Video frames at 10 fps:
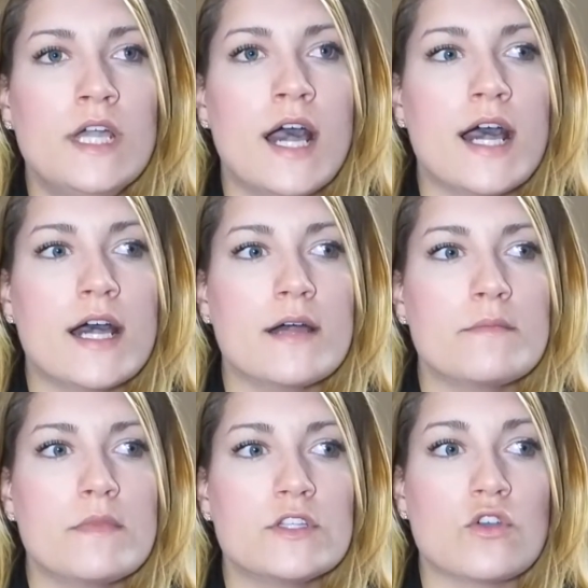
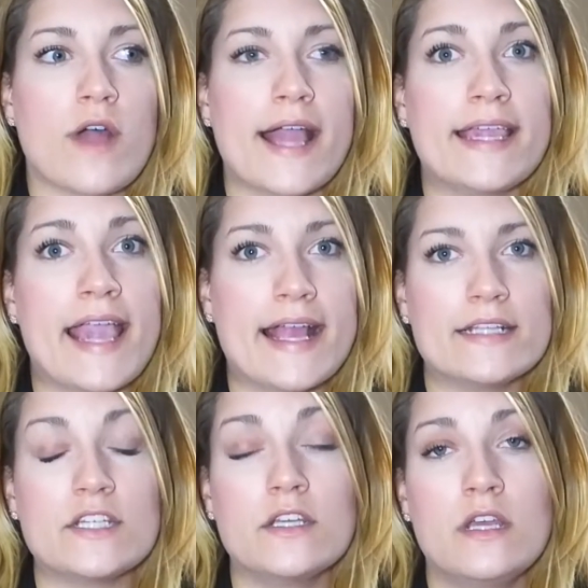so I can't